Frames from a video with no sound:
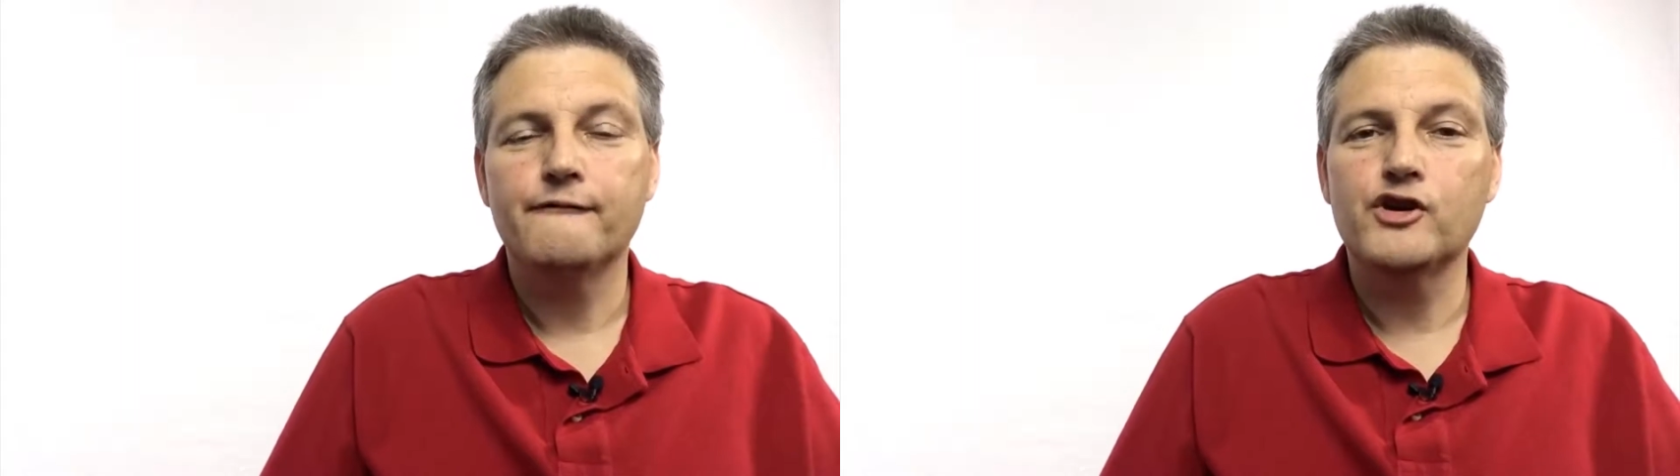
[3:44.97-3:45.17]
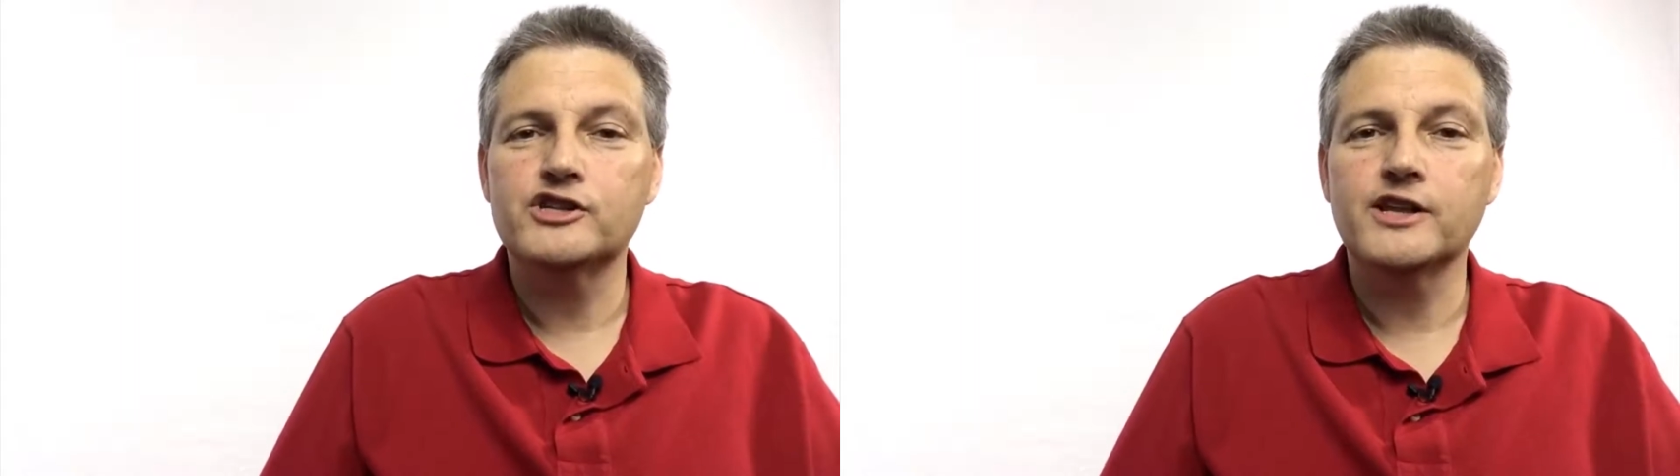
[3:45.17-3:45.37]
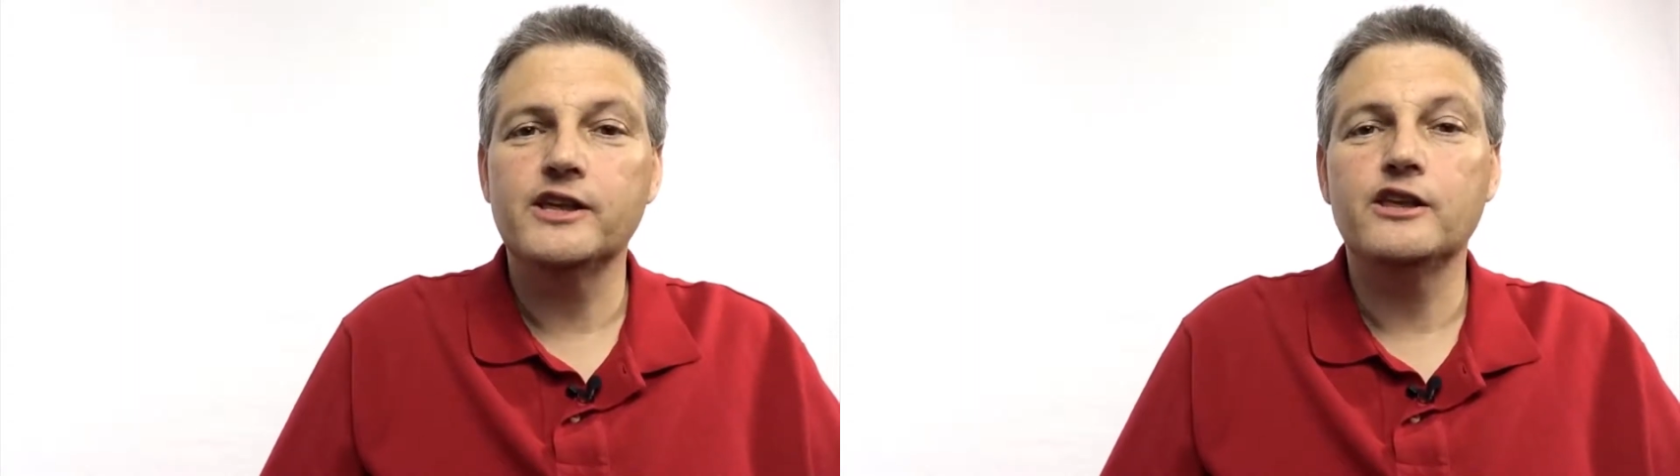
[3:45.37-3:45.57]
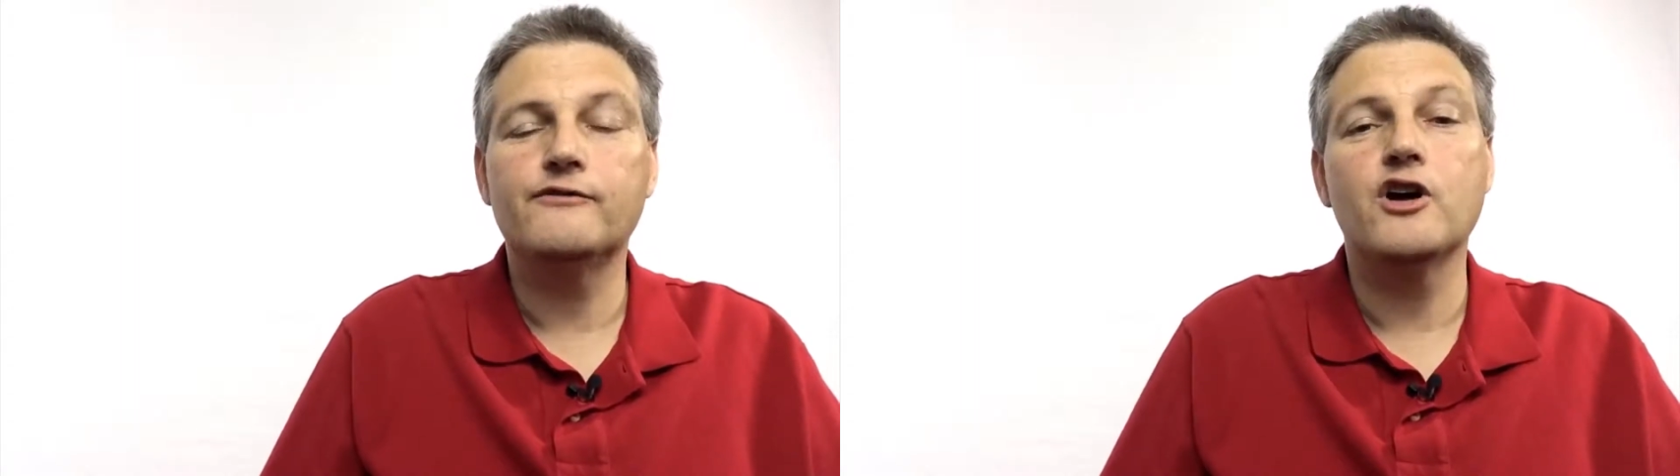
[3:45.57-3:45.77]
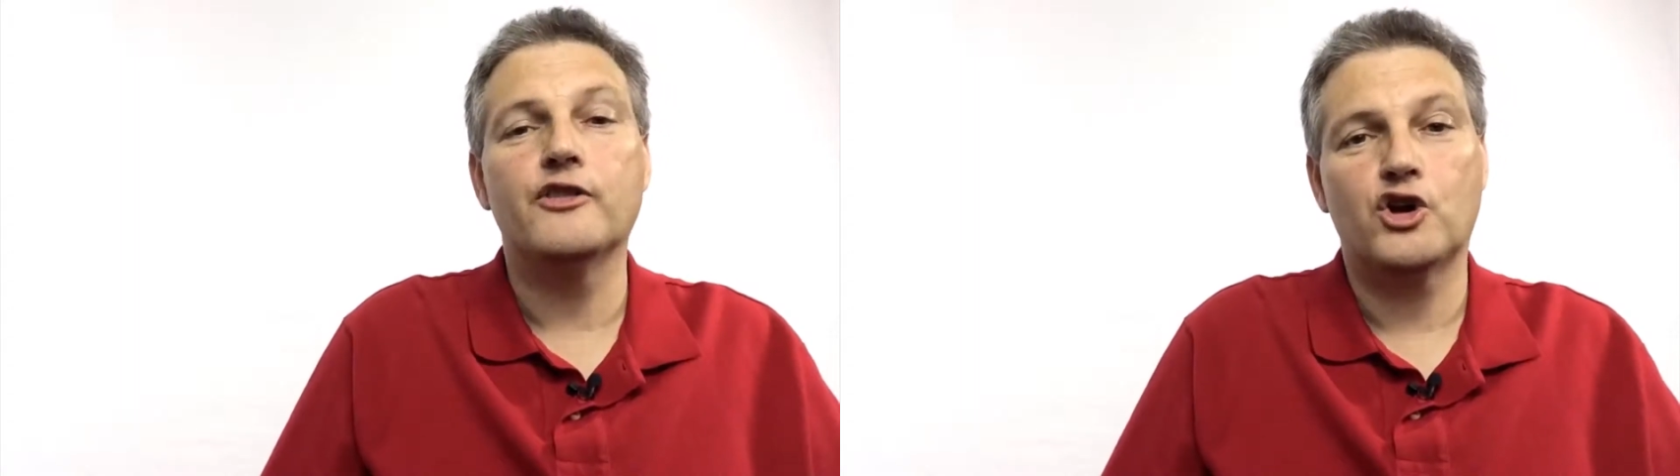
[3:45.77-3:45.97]
Firstly,
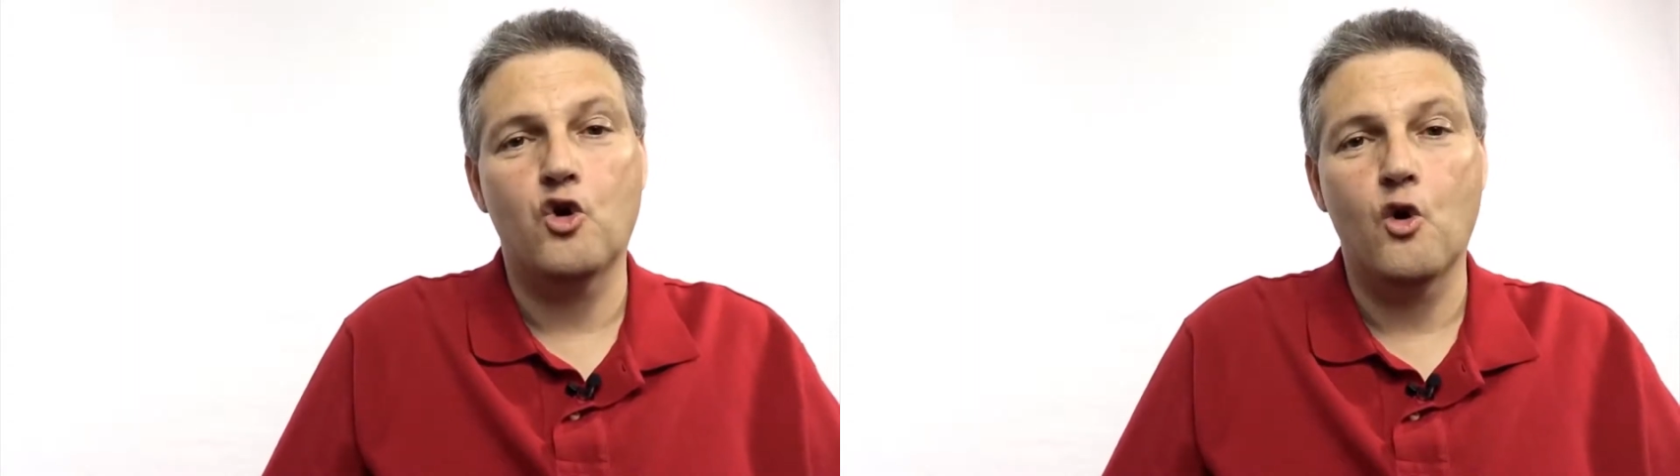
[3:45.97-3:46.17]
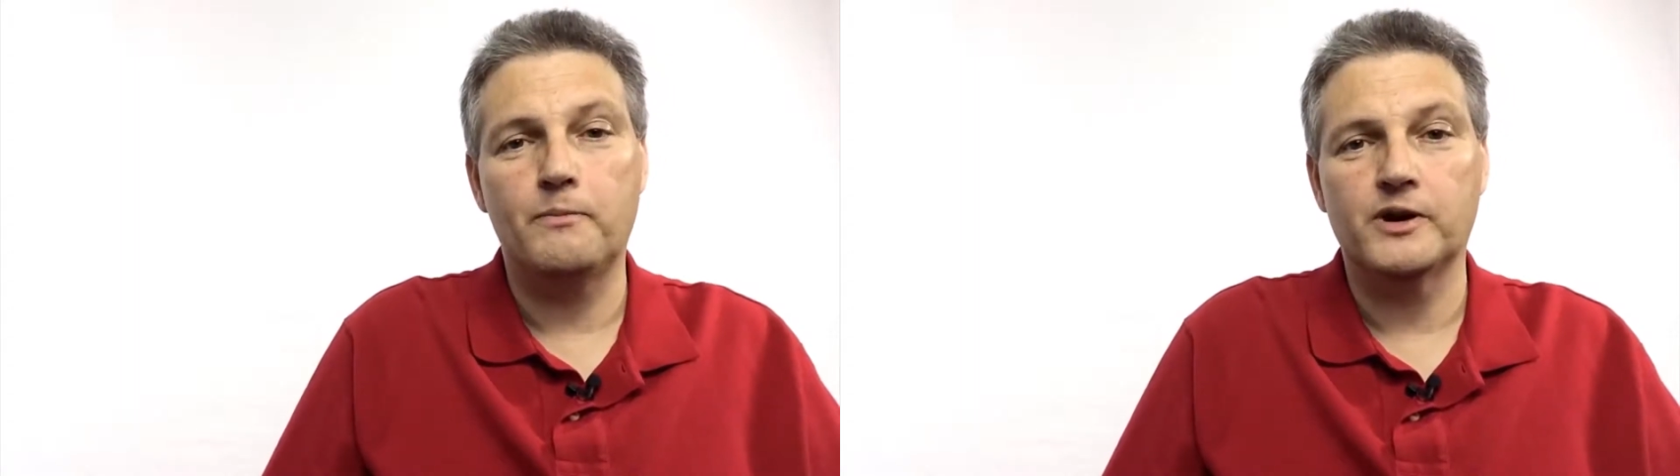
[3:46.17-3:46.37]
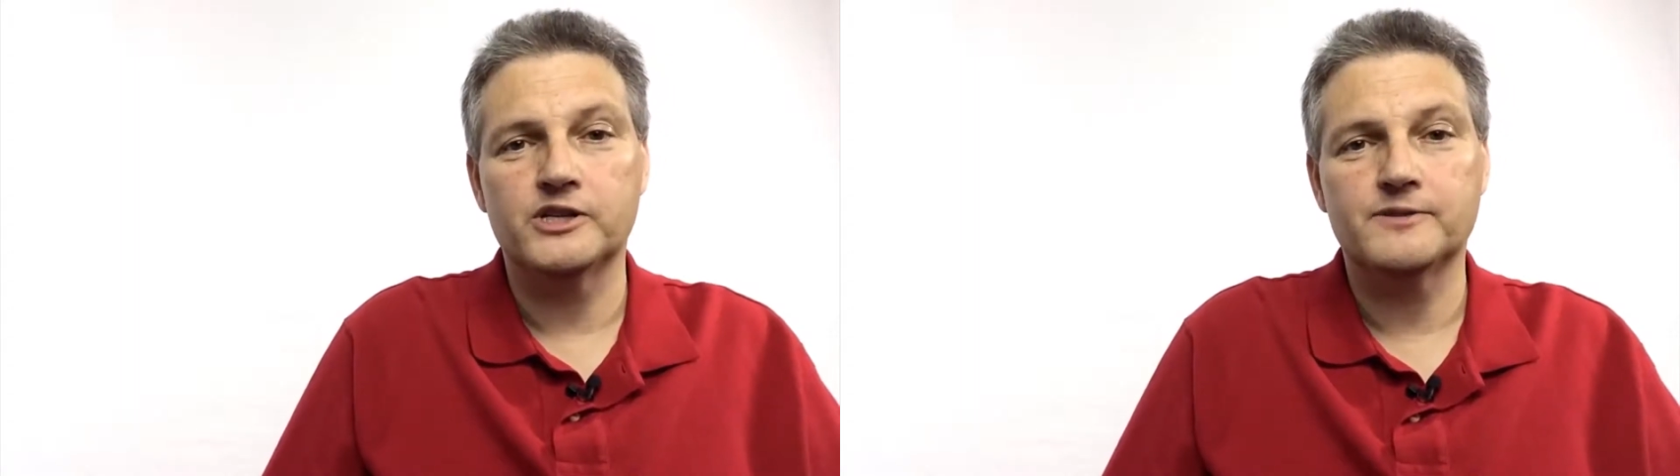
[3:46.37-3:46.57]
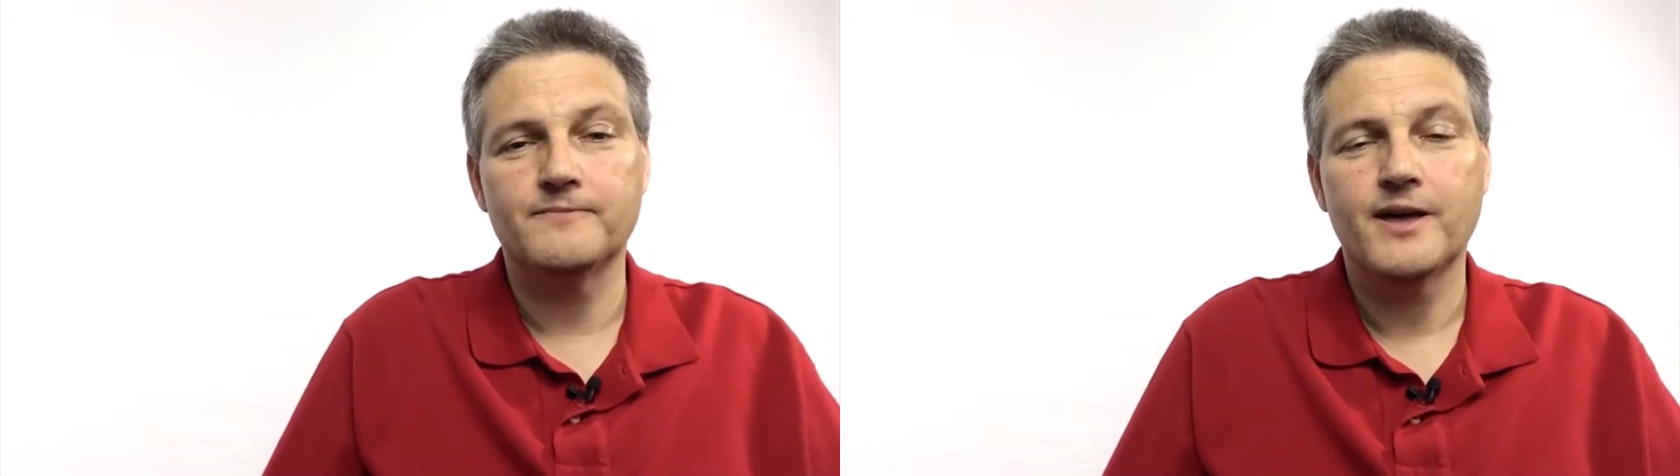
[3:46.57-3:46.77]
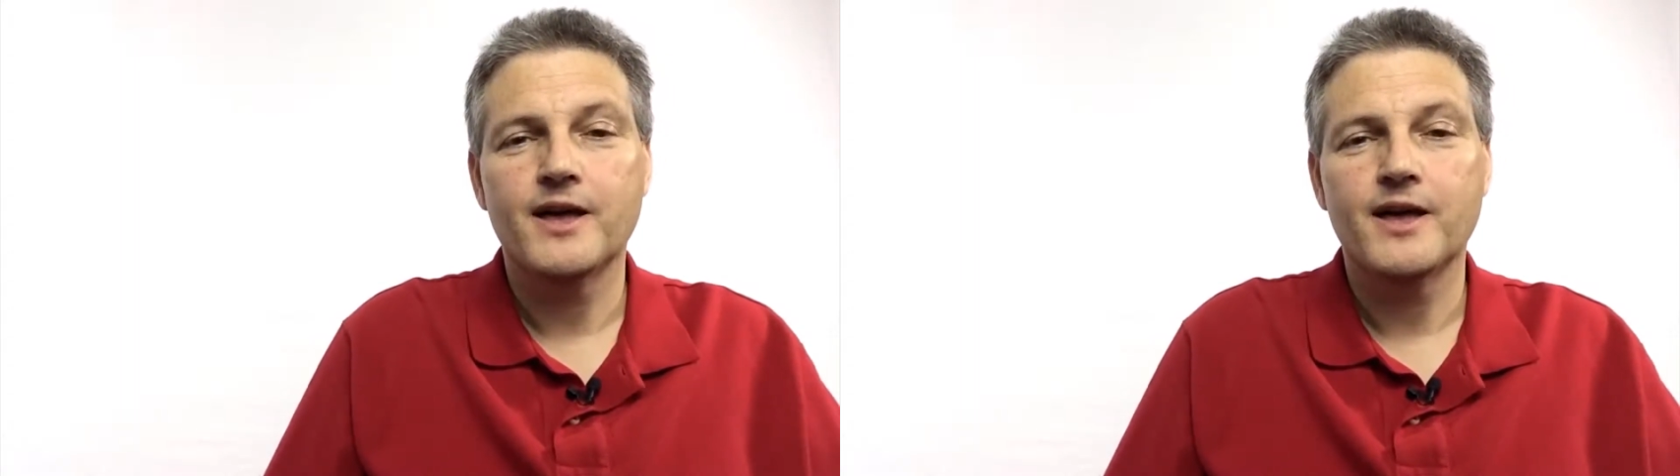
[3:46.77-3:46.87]
you've got the corporates,